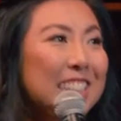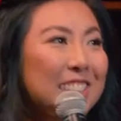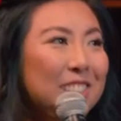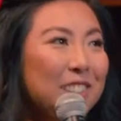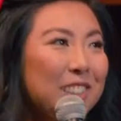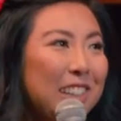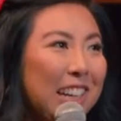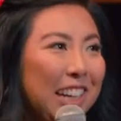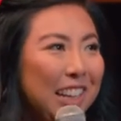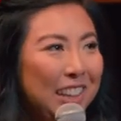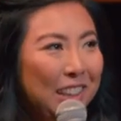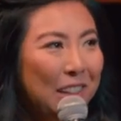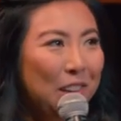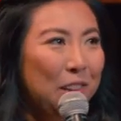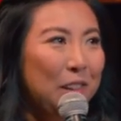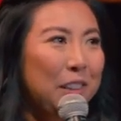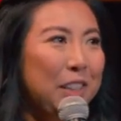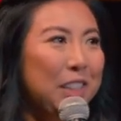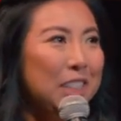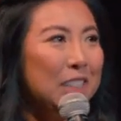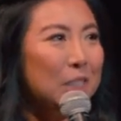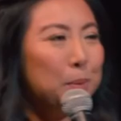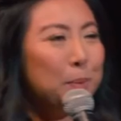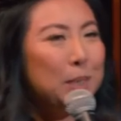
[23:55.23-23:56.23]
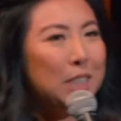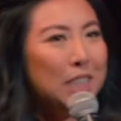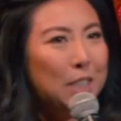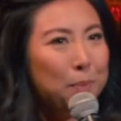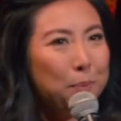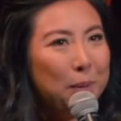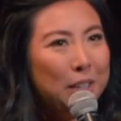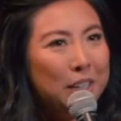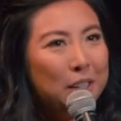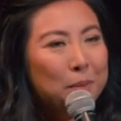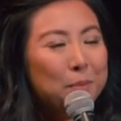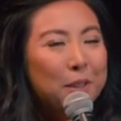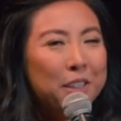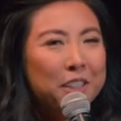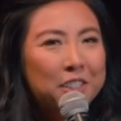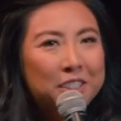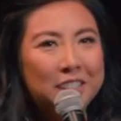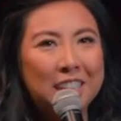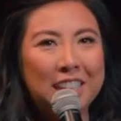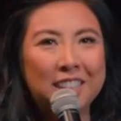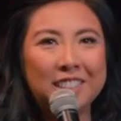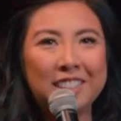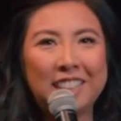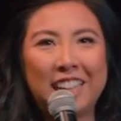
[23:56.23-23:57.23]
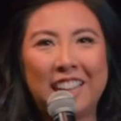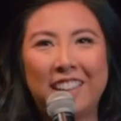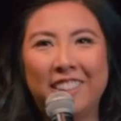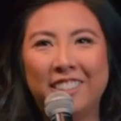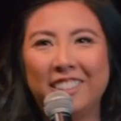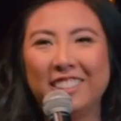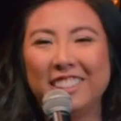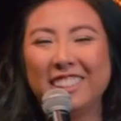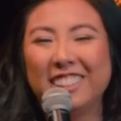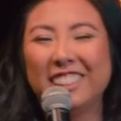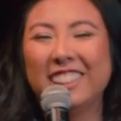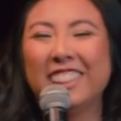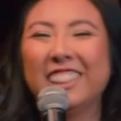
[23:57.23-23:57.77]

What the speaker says: you get lonely, just put some peanut butter downtown.